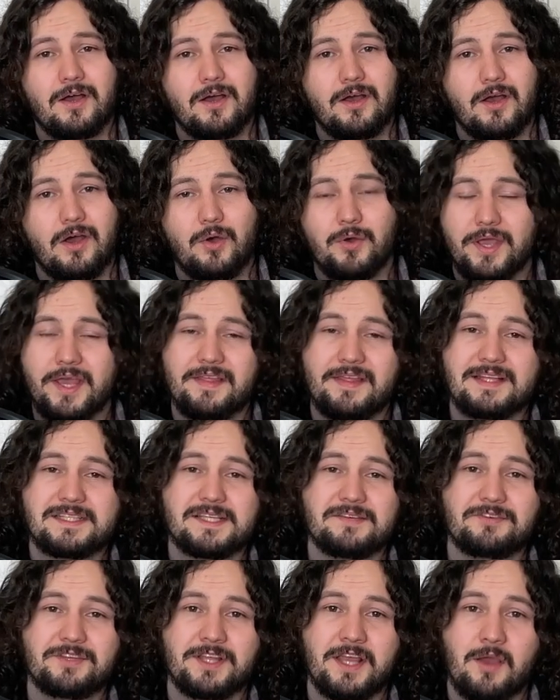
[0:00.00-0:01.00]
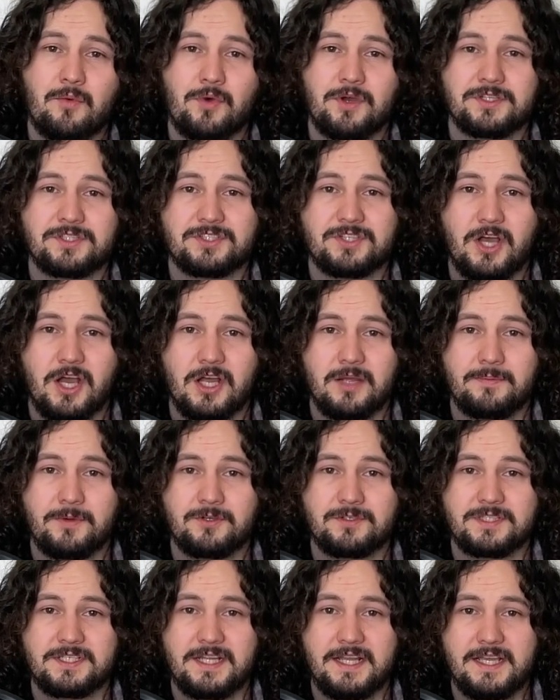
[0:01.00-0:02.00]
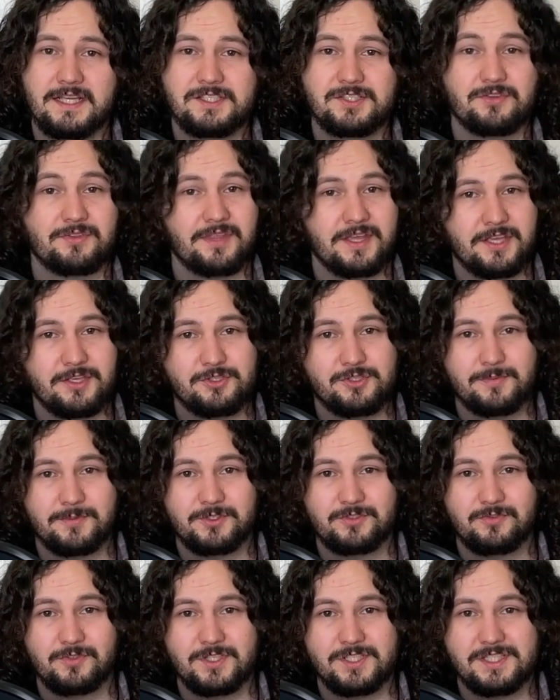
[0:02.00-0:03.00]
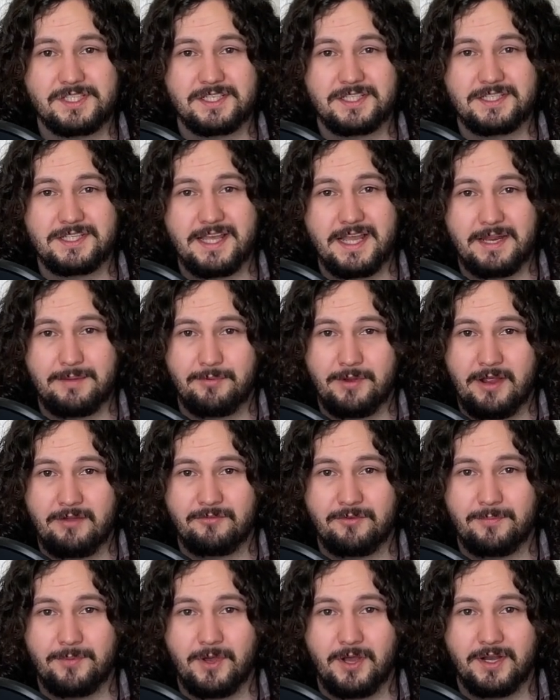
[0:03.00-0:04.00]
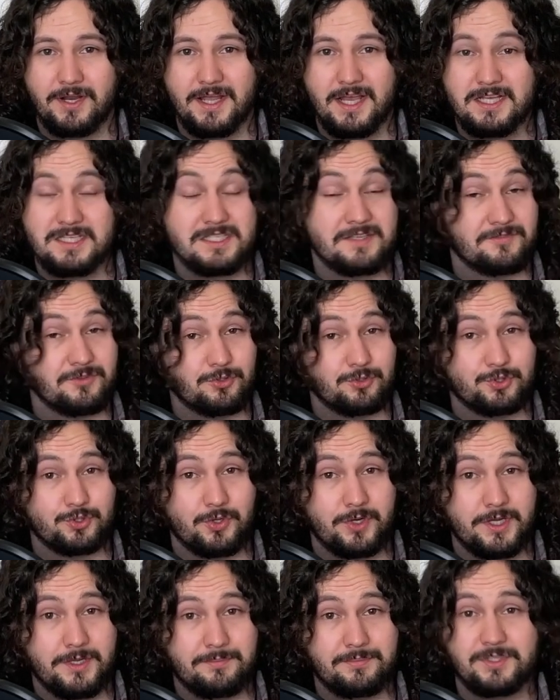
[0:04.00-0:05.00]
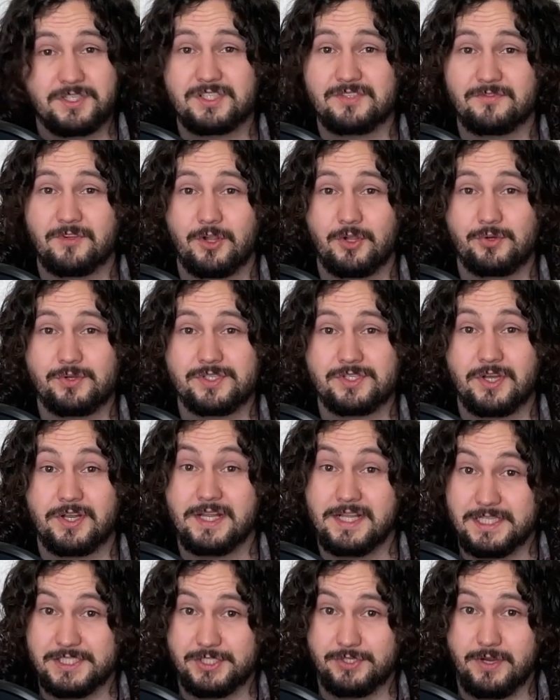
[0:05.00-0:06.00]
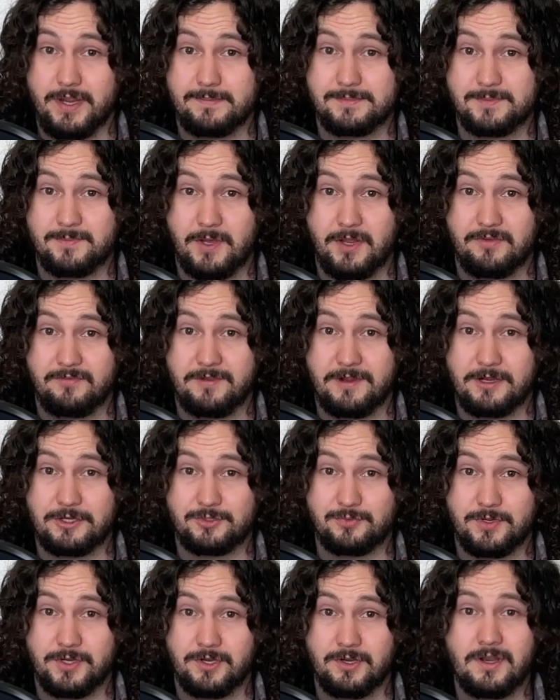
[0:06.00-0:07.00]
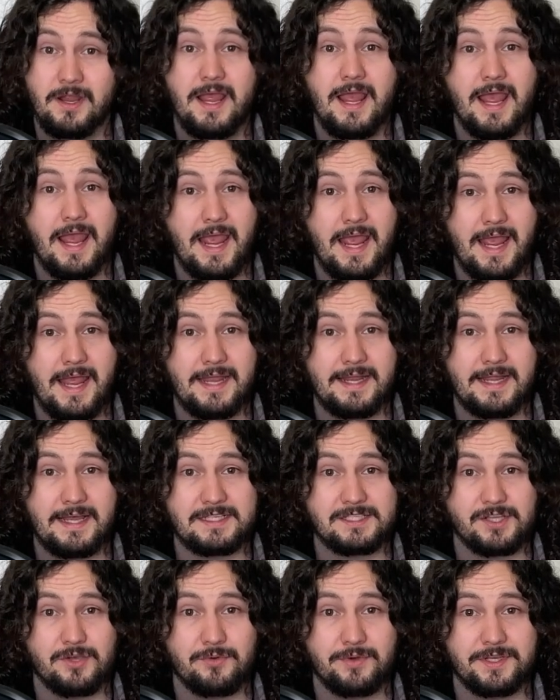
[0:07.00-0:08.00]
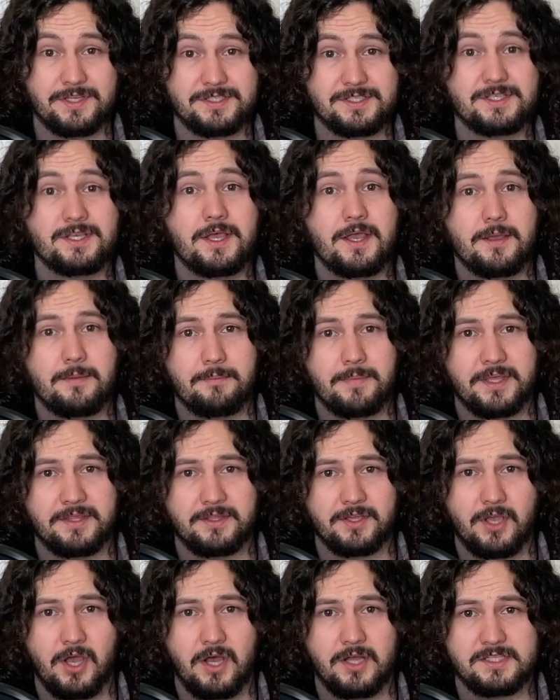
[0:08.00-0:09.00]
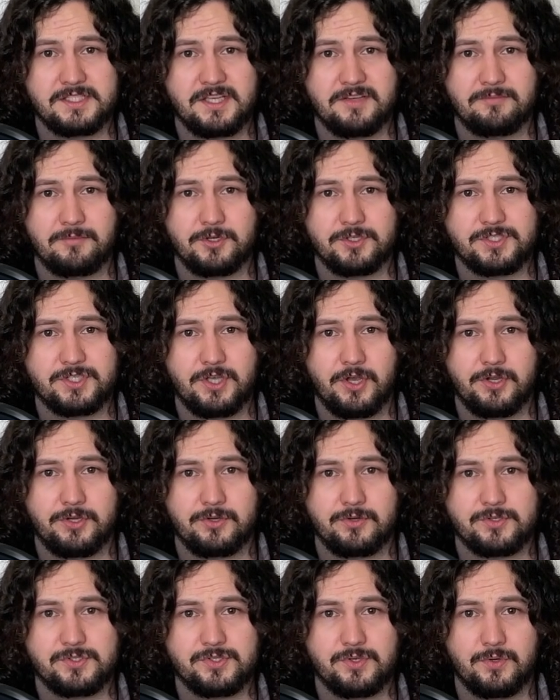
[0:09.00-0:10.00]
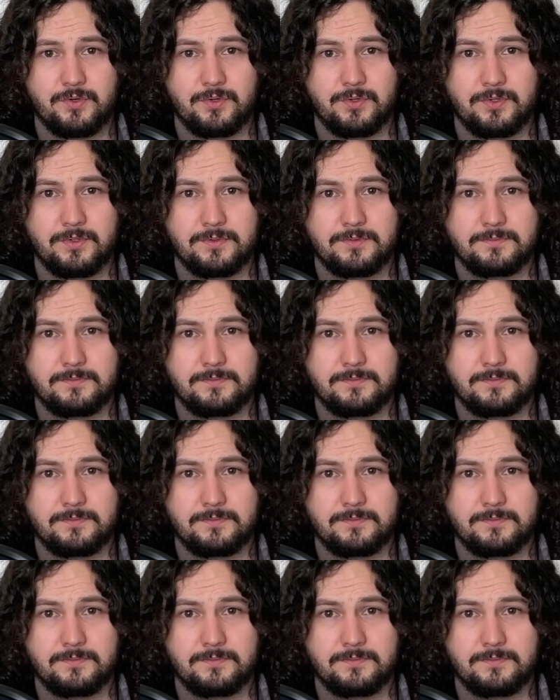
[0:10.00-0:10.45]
Okay, that's everything I want to talk about today. So thank you so much for listening to the 80 Proudfoot podcast. If you enjoyed it, please follow us on Instagram, Spotify, or Twitter. And as always, may the gods have mercy on your soul.